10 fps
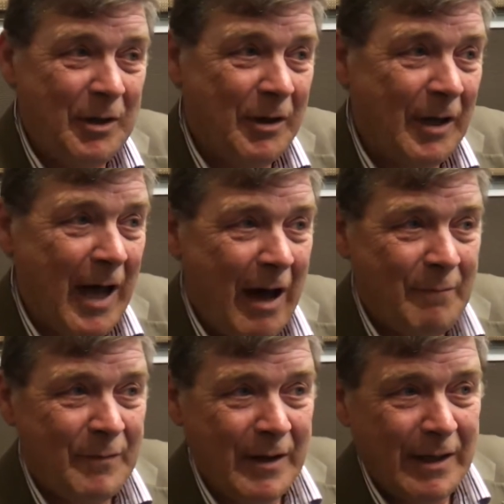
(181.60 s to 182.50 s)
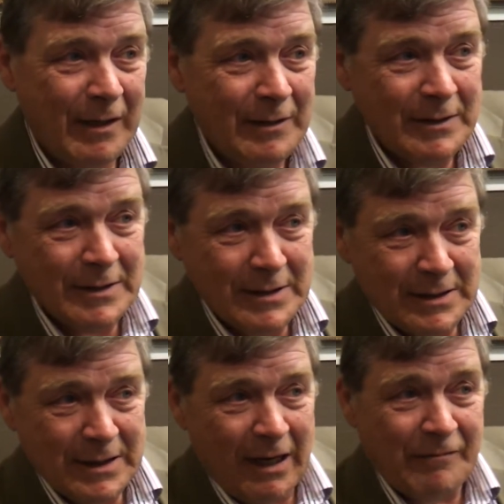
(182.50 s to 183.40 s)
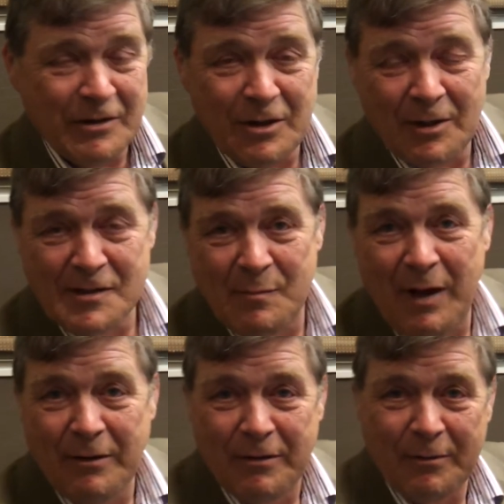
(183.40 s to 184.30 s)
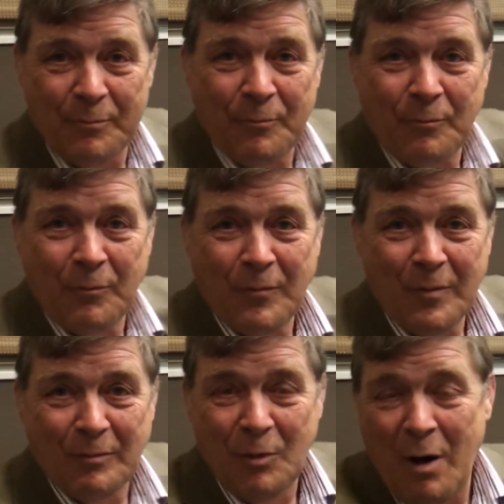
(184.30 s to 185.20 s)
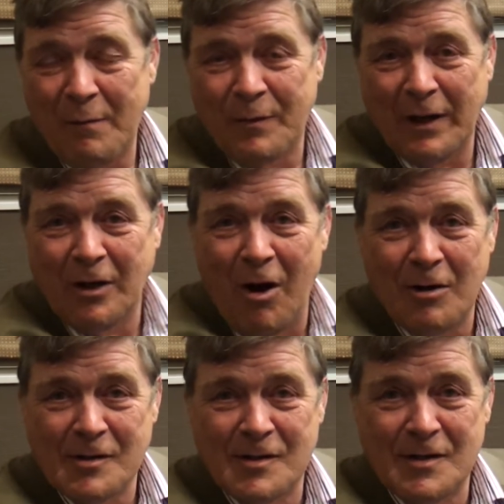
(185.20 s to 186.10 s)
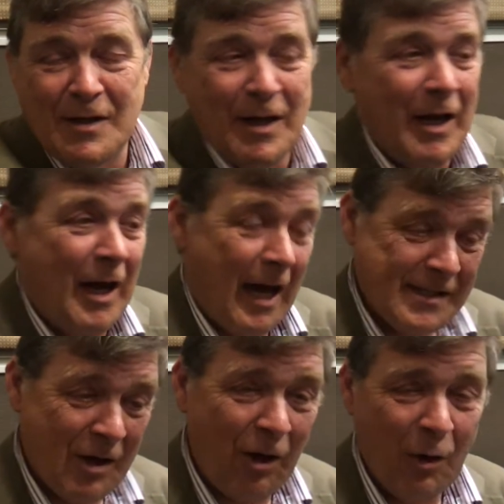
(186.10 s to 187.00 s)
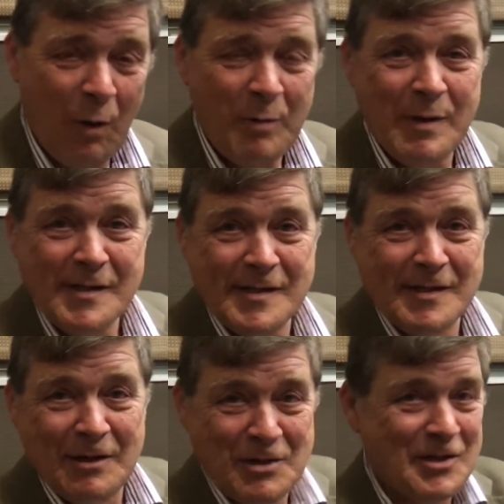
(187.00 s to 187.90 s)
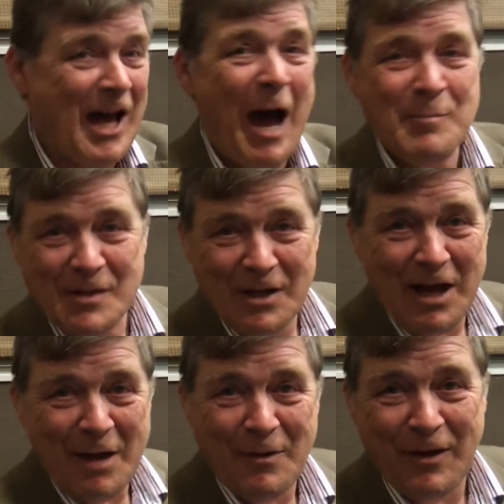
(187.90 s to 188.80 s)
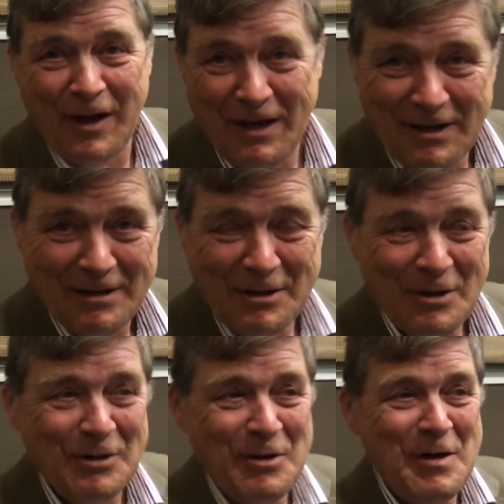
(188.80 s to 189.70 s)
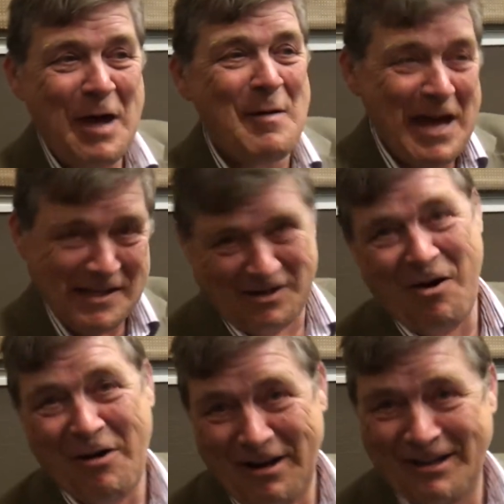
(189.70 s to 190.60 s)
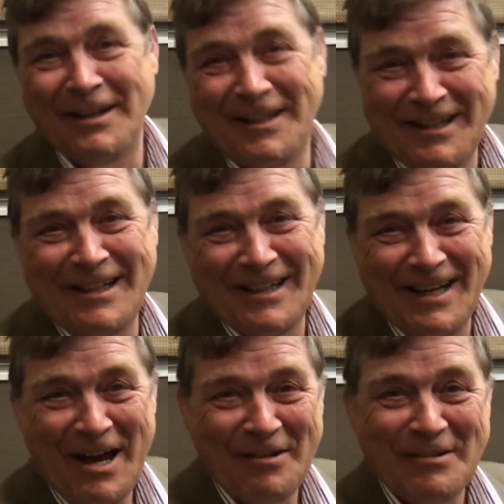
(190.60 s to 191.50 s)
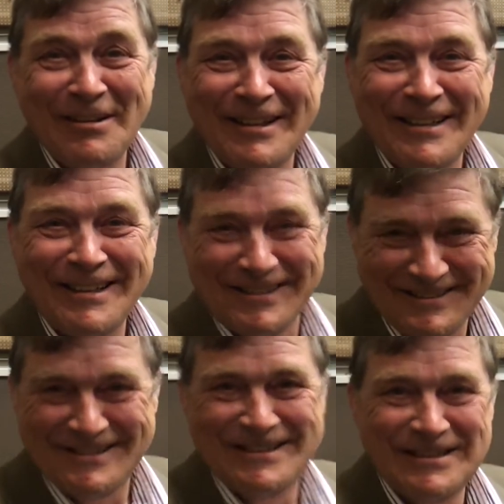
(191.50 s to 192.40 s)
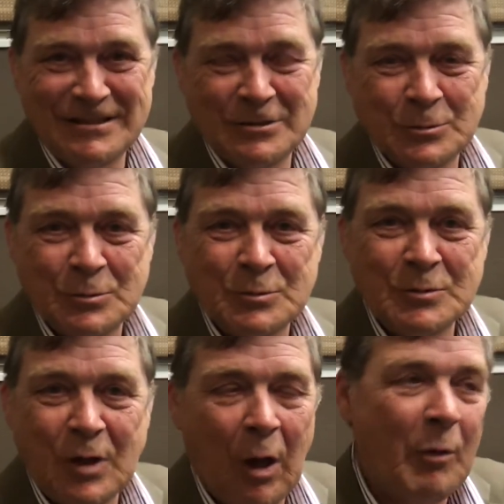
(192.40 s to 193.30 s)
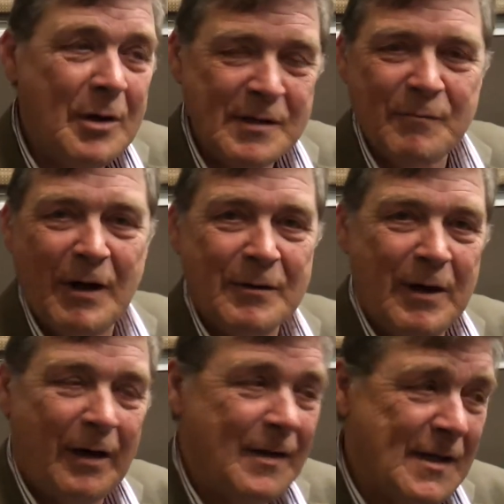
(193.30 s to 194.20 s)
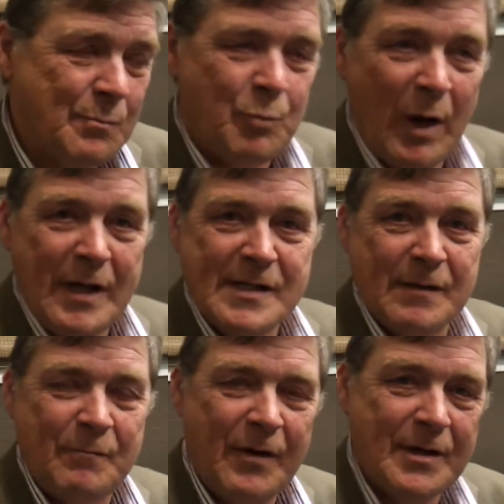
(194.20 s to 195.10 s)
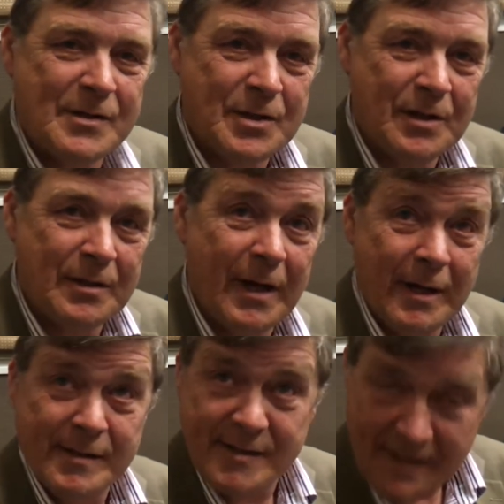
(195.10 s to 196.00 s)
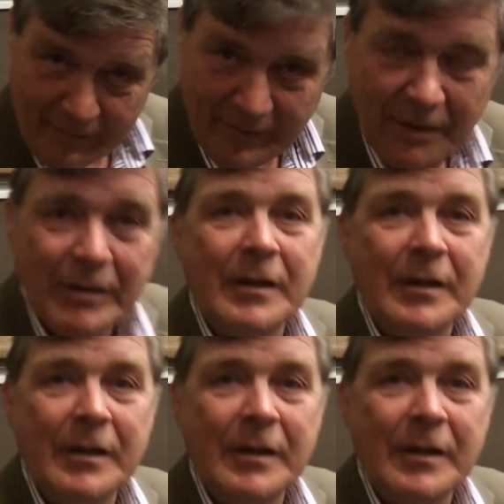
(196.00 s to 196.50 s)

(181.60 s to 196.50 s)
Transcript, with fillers: you can have uh, $100 a month. No upfront costs. it's an all in one business solution. It's got absolutely everything in it. You, know, you name it, it's got it. Yeah. Excellent. What, what, what version of Delphi you, you well, Uh, this one is in version uh, 7.